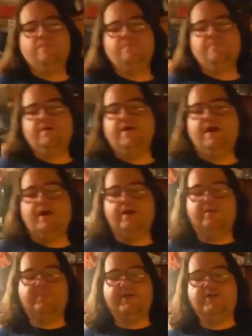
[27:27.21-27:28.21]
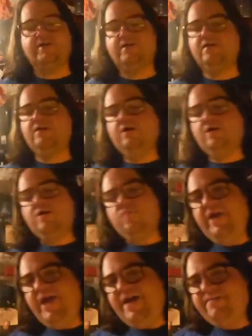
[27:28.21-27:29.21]
PSR,
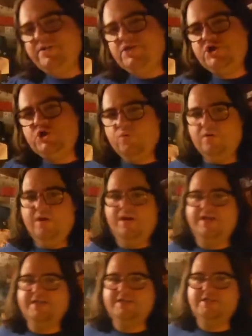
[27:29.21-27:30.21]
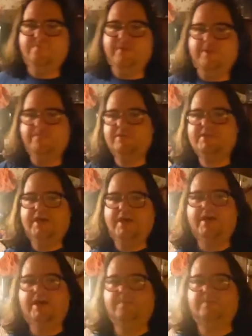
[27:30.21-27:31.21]
we have a chore list that people sign
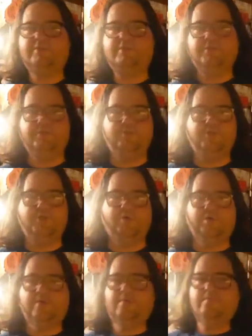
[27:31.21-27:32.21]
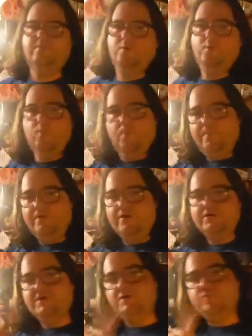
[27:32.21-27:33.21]
up to do a chore. One
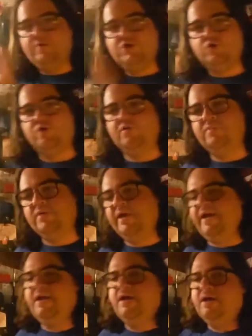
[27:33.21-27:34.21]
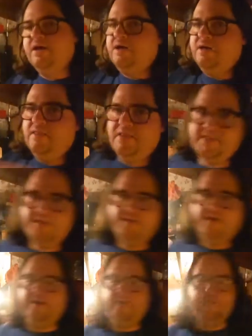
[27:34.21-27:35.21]
person does one chore. Okay. That's the
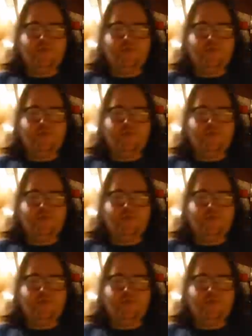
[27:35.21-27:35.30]
thing.